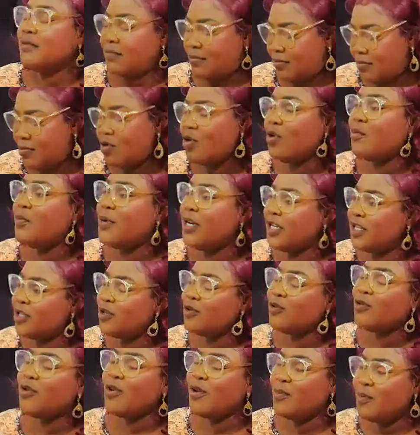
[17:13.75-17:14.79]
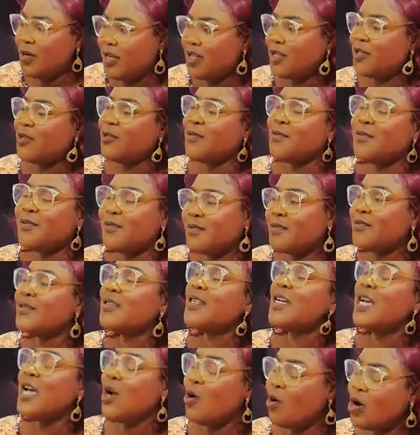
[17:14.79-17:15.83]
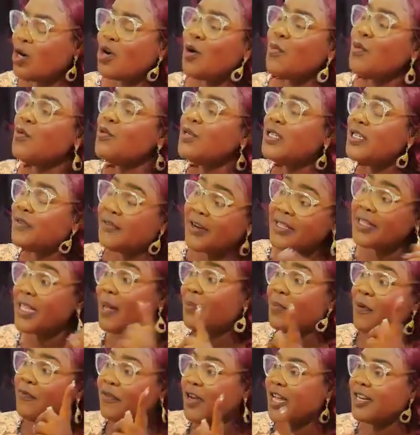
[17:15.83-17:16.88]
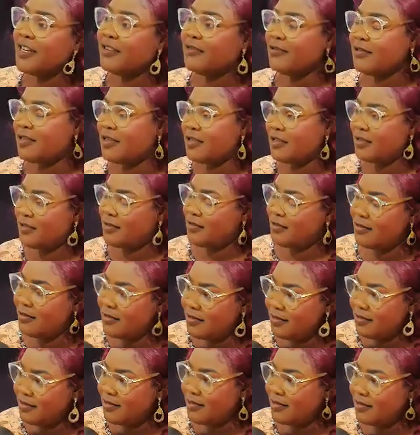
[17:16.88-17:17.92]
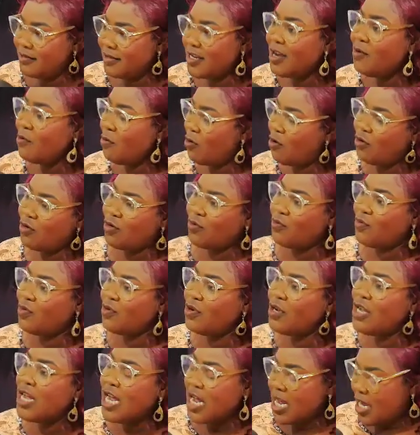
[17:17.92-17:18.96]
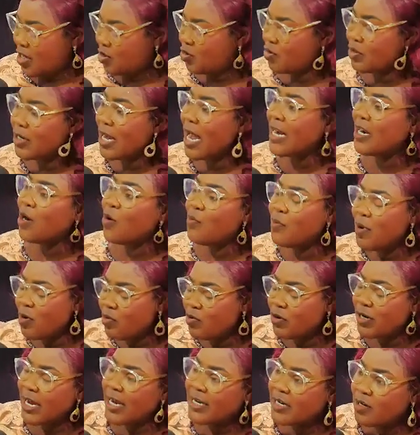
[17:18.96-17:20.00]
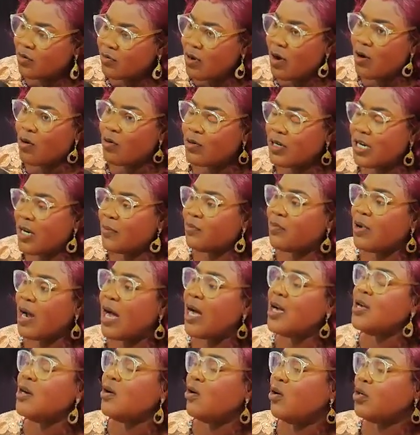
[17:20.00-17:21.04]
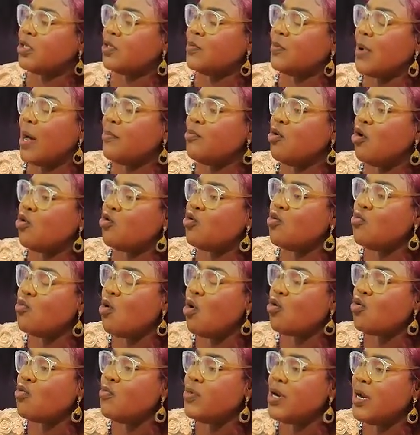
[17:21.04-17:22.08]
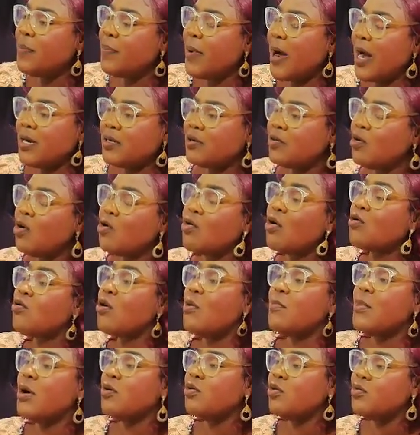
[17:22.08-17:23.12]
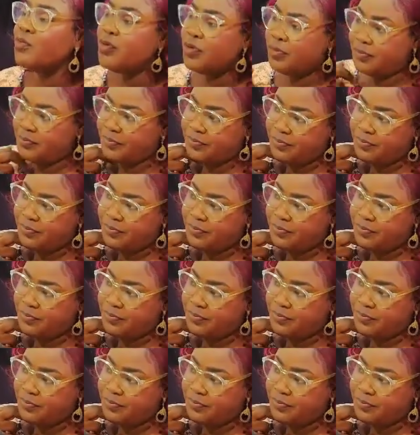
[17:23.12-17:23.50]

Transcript: candles and honor the books wo. And honor different type of candles. Ah! And so Ghana be who can the crowd with them crowd. Because my mum okum nipa okokro mba obi.